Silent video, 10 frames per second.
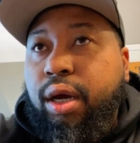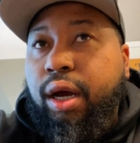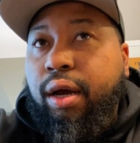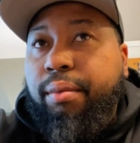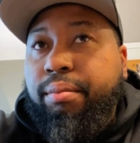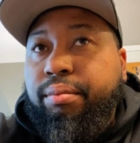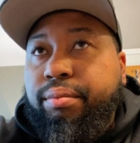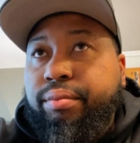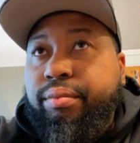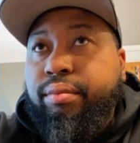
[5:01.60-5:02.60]

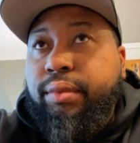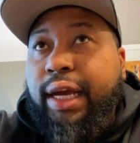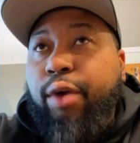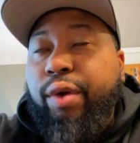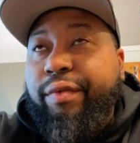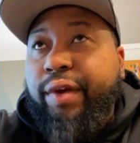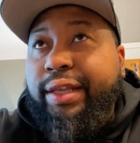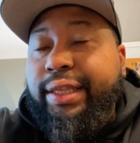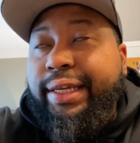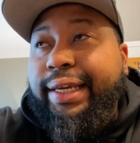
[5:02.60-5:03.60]
However, I
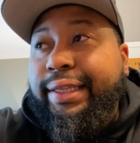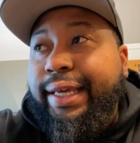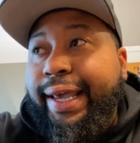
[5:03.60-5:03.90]
think at